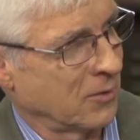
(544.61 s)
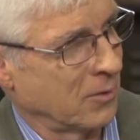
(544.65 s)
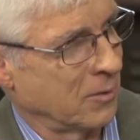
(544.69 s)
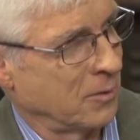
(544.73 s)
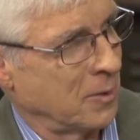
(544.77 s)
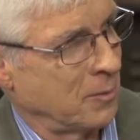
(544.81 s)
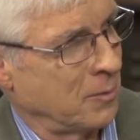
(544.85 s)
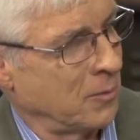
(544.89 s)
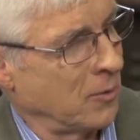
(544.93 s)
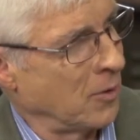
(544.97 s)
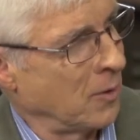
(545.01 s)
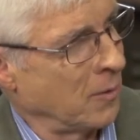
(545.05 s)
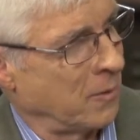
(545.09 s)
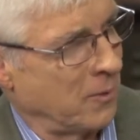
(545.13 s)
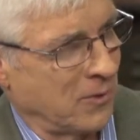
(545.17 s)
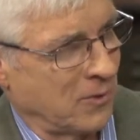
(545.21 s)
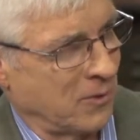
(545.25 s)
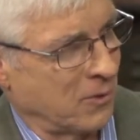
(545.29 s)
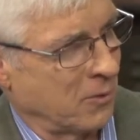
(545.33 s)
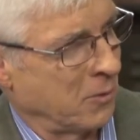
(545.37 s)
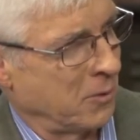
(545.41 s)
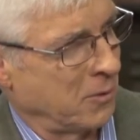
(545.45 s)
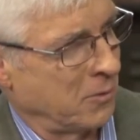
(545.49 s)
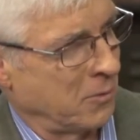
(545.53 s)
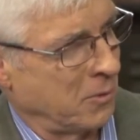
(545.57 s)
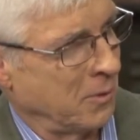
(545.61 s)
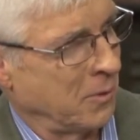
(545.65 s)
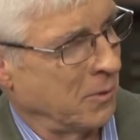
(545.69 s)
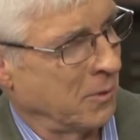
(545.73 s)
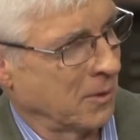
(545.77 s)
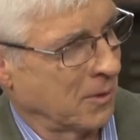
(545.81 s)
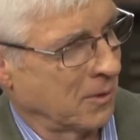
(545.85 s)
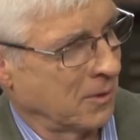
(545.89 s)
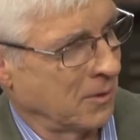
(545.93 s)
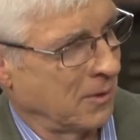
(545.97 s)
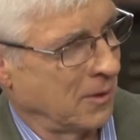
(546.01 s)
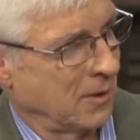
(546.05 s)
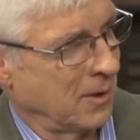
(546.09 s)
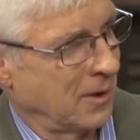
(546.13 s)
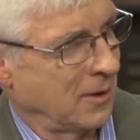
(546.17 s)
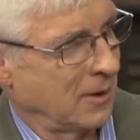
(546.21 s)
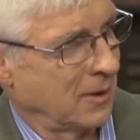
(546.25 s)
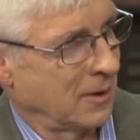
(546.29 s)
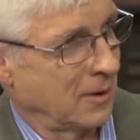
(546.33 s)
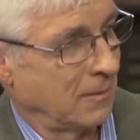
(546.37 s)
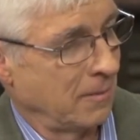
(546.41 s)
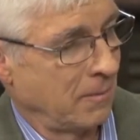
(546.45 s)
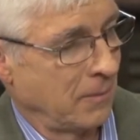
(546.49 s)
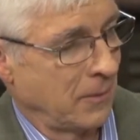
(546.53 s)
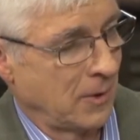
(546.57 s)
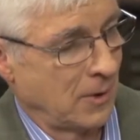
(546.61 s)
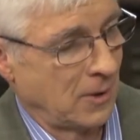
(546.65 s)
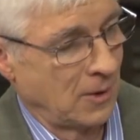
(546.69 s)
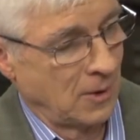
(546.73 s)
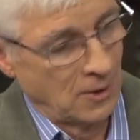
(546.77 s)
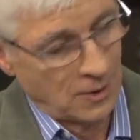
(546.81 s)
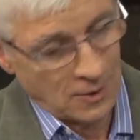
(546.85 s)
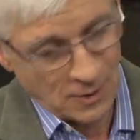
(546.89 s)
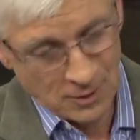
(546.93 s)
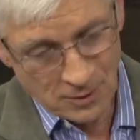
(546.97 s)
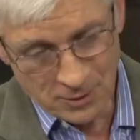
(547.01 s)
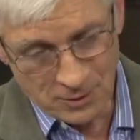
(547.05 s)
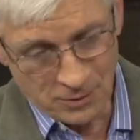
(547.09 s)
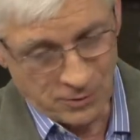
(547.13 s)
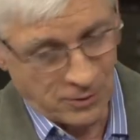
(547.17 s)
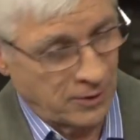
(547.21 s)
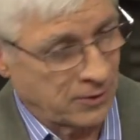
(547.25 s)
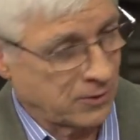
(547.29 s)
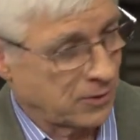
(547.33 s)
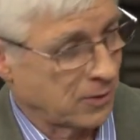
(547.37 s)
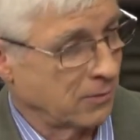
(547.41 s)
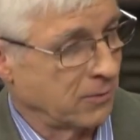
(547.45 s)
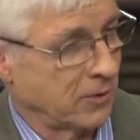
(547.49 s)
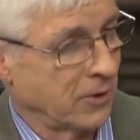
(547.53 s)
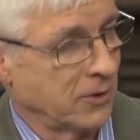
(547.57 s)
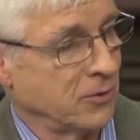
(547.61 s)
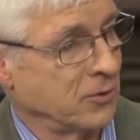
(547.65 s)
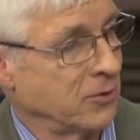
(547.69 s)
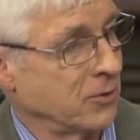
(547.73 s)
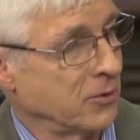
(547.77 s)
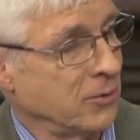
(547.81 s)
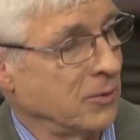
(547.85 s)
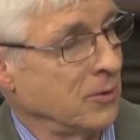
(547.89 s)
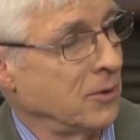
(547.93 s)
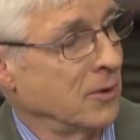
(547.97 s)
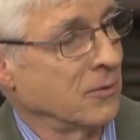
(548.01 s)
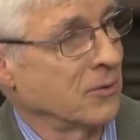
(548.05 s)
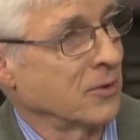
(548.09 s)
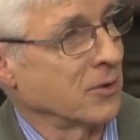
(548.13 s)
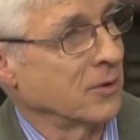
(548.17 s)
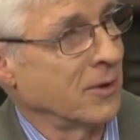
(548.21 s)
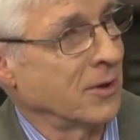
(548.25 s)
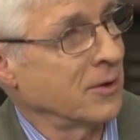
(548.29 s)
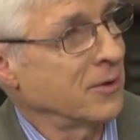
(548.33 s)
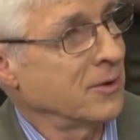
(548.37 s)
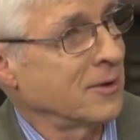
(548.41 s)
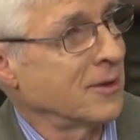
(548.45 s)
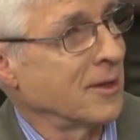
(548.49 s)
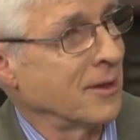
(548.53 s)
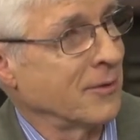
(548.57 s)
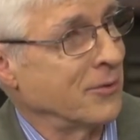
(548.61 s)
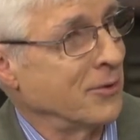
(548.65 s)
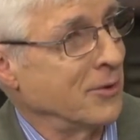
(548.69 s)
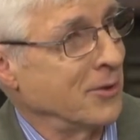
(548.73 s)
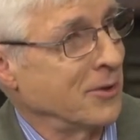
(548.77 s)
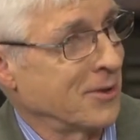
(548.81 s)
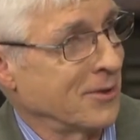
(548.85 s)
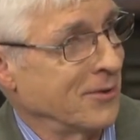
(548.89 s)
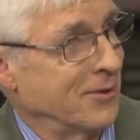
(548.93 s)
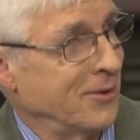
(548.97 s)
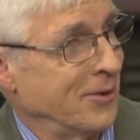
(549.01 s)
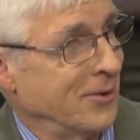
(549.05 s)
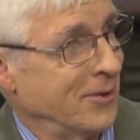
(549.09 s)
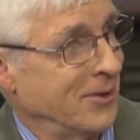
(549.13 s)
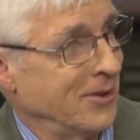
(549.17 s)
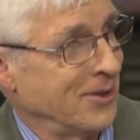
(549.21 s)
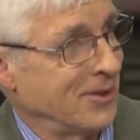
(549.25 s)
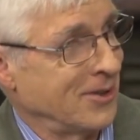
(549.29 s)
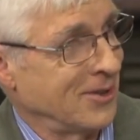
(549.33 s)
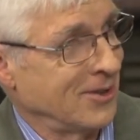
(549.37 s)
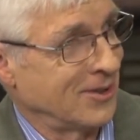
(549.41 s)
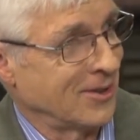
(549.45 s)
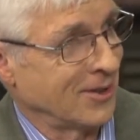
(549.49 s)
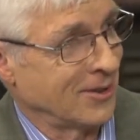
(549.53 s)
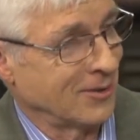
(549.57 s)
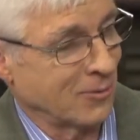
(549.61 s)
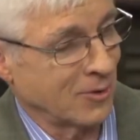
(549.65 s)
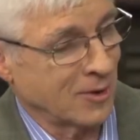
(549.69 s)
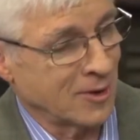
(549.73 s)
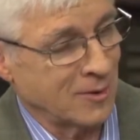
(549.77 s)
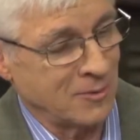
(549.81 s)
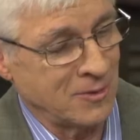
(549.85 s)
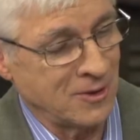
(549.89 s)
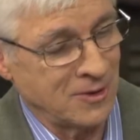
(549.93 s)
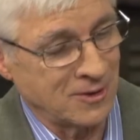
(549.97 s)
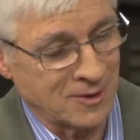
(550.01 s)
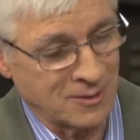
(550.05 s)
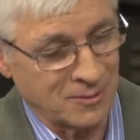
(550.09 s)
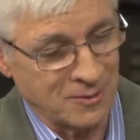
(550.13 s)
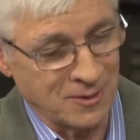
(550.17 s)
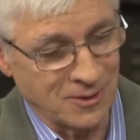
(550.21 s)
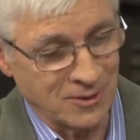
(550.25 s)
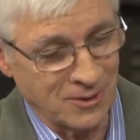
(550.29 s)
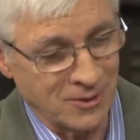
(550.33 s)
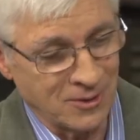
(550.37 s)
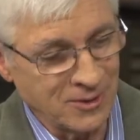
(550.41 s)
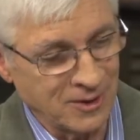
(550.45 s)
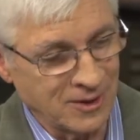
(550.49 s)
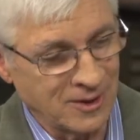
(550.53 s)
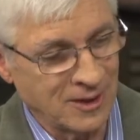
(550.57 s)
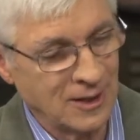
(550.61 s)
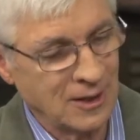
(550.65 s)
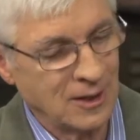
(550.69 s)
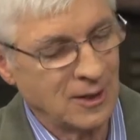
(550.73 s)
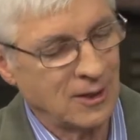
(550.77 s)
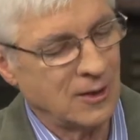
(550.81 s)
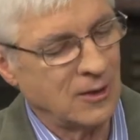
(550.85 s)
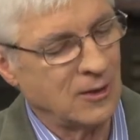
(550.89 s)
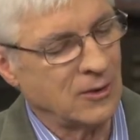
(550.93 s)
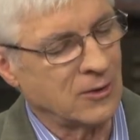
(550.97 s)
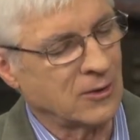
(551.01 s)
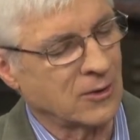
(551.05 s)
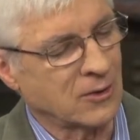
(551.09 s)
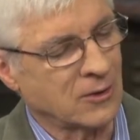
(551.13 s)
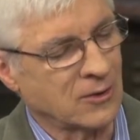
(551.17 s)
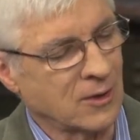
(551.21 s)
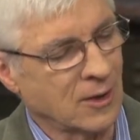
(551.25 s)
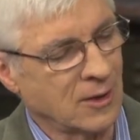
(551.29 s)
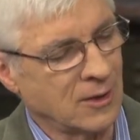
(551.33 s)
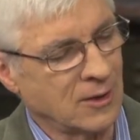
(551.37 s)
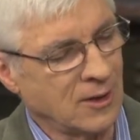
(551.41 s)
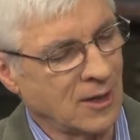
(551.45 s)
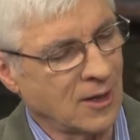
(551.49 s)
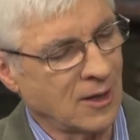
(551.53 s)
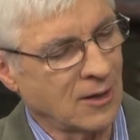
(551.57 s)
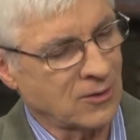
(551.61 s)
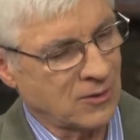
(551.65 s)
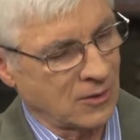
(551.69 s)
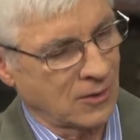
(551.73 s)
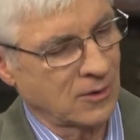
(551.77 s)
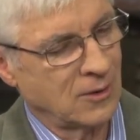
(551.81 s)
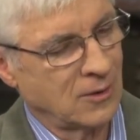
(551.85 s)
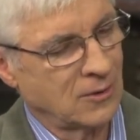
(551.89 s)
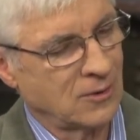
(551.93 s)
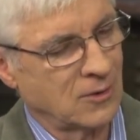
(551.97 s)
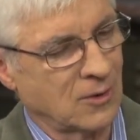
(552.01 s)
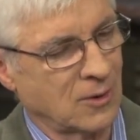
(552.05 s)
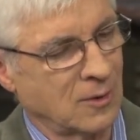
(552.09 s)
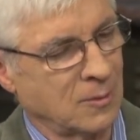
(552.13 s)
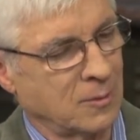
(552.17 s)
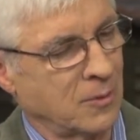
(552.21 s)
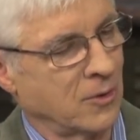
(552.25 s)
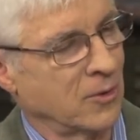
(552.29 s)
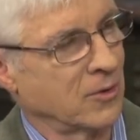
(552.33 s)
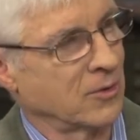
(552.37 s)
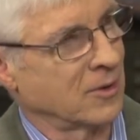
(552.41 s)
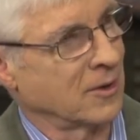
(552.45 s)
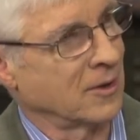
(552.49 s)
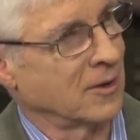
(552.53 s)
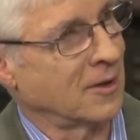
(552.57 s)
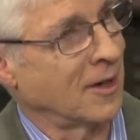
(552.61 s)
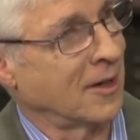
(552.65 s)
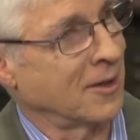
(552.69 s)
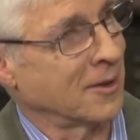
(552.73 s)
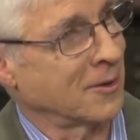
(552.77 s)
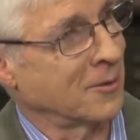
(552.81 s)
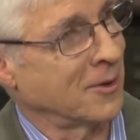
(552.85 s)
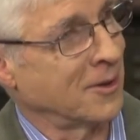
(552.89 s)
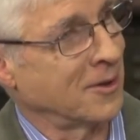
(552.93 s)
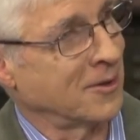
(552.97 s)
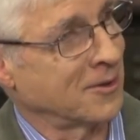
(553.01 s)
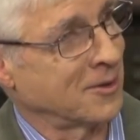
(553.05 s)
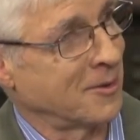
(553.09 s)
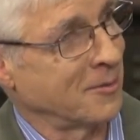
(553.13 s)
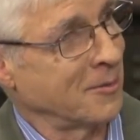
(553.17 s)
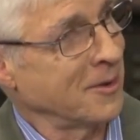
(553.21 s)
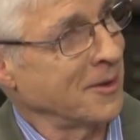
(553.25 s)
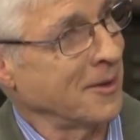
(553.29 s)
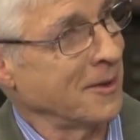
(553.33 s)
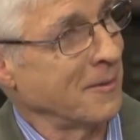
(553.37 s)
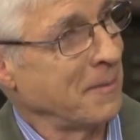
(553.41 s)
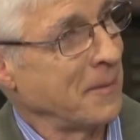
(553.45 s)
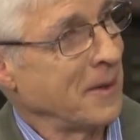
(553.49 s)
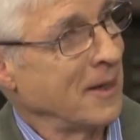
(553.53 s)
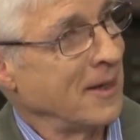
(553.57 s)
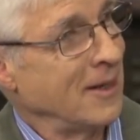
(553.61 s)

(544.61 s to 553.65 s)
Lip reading: from the purpose for which we were created. Therese of Lisieux gives another definition of holiness. She says, what it means to be holy is to say yes to the person God created us to be.